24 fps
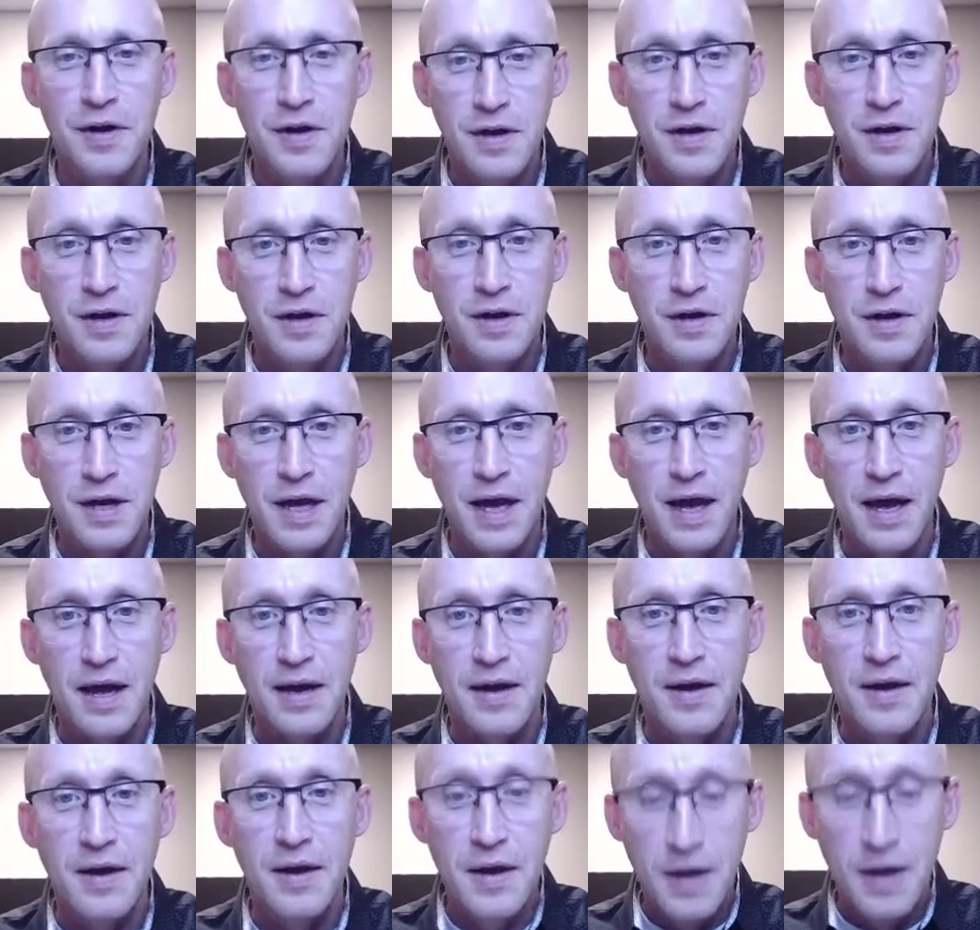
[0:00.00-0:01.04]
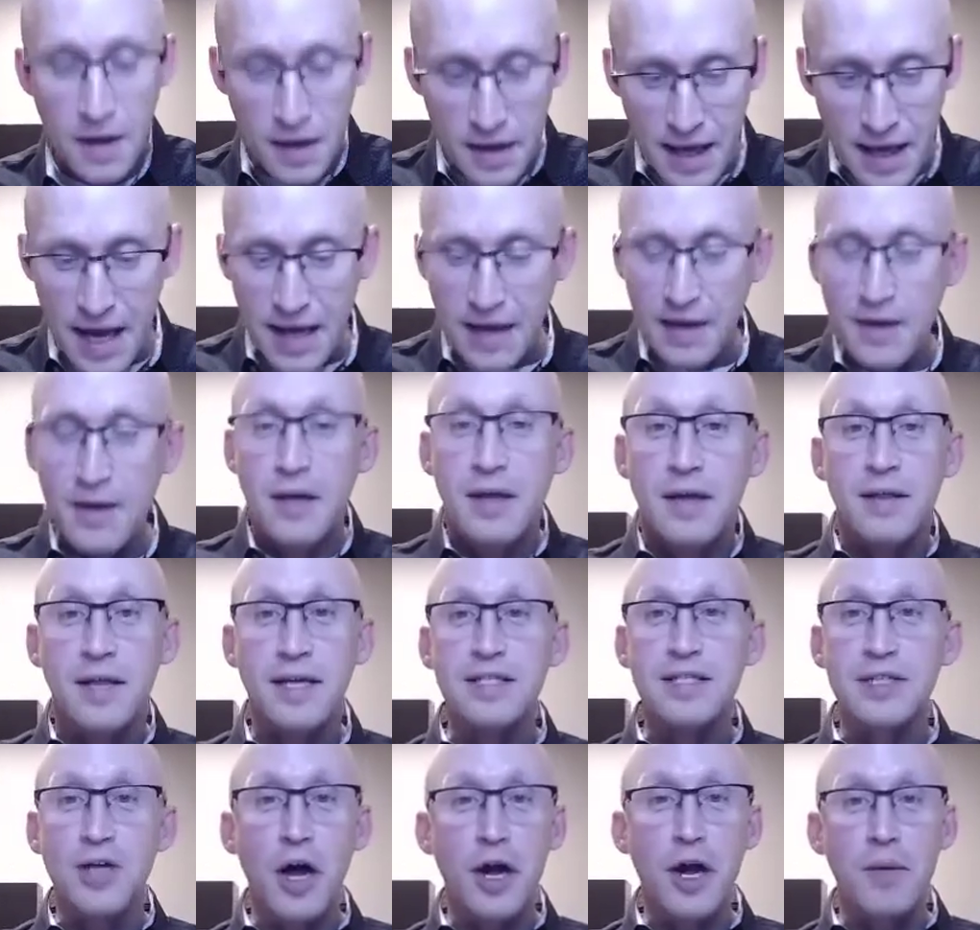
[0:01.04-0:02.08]
Absolutely, absolutely. Okay,
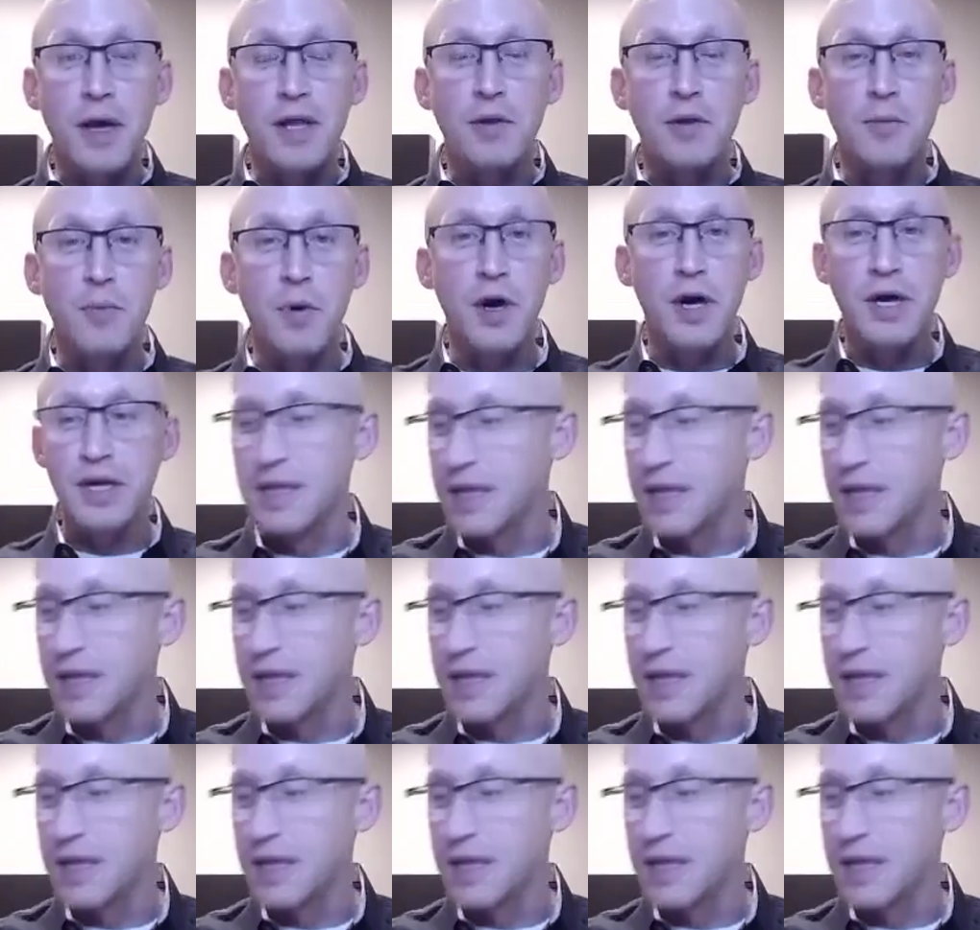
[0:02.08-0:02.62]
let's talk about the book,